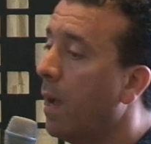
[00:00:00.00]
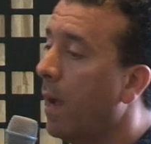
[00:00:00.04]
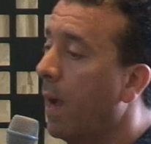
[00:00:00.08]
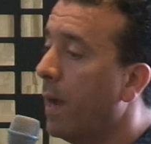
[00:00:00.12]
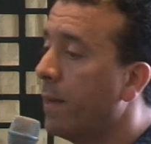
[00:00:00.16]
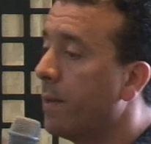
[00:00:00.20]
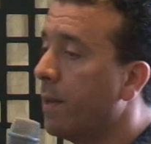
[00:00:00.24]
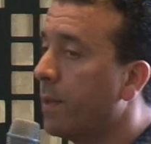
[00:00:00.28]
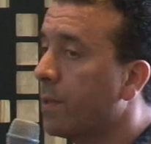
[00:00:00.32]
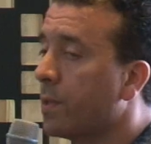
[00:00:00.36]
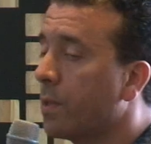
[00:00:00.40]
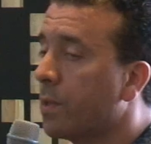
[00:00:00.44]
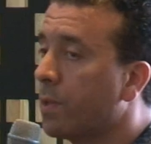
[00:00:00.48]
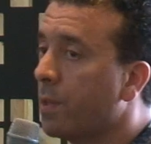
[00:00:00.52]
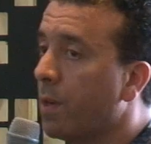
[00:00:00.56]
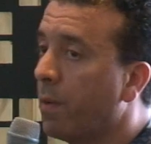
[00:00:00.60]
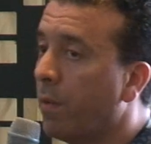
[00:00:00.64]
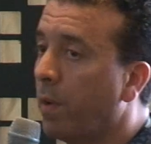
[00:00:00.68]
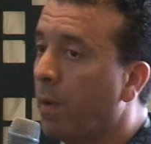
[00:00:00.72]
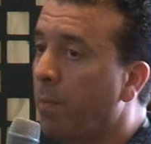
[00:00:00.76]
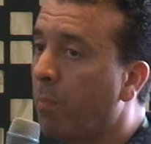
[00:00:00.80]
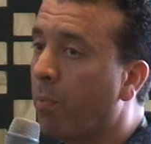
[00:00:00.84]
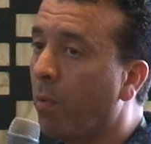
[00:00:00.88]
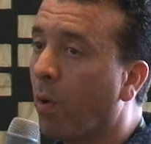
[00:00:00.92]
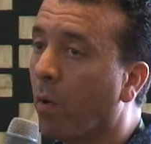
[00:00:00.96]
and
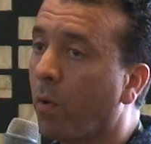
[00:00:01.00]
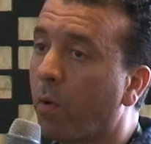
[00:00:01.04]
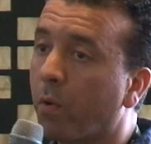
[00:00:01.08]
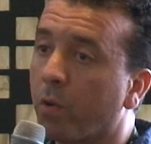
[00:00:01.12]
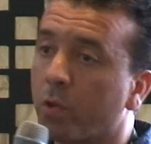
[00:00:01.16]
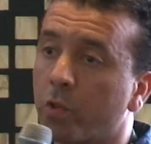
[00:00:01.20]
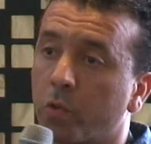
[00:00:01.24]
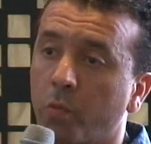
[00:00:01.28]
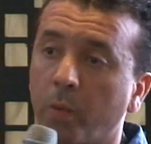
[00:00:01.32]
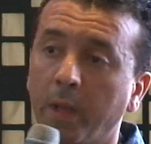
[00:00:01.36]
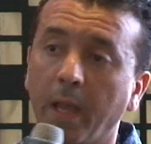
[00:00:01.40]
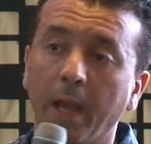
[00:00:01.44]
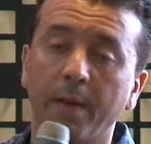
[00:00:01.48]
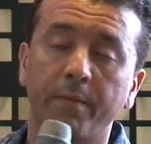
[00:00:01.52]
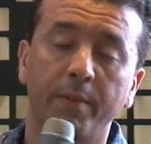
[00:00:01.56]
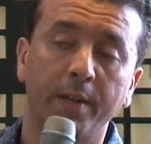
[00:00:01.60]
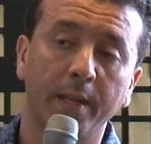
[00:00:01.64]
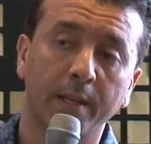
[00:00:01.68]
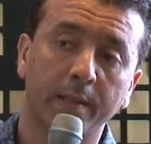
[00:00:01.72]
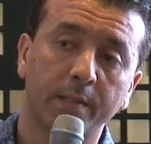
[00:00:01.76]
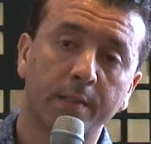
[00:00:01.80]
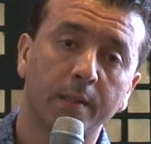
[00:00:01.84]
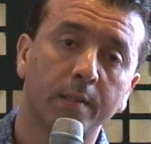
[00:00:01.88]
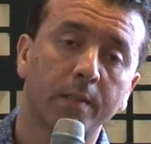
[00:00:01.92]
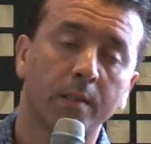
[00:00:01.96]
necessary brokerage. We have an
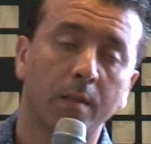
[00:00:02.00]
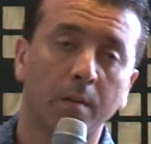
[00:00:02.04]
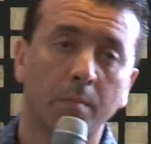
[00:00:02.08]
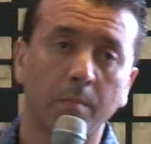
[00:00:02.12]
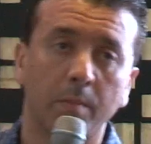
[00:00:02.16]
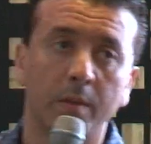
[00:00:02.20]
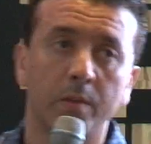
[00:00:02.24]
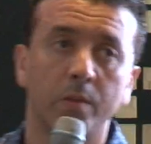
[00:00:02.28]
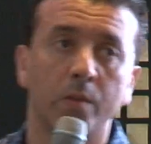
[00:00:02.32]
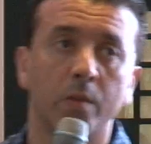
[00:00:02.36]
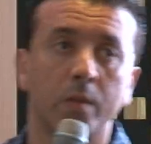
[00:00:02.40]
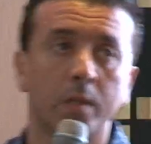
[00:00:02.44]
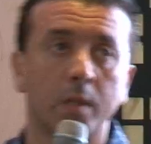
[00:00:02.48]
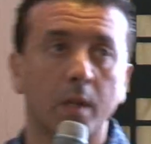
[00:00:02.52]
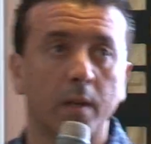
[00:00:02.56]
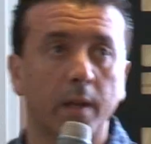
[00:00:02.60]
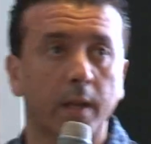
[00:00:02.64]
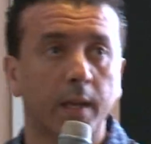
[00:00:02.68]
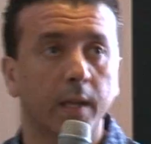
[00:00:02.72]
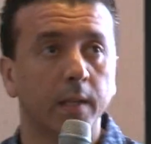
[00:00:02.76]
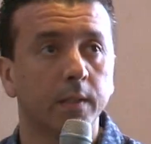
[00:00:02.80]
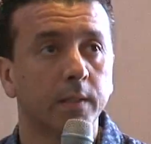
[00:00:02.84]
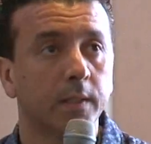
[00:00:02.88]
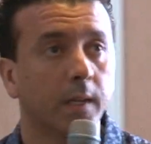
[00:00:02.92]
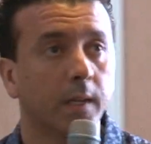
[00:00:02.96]
existing business, and I can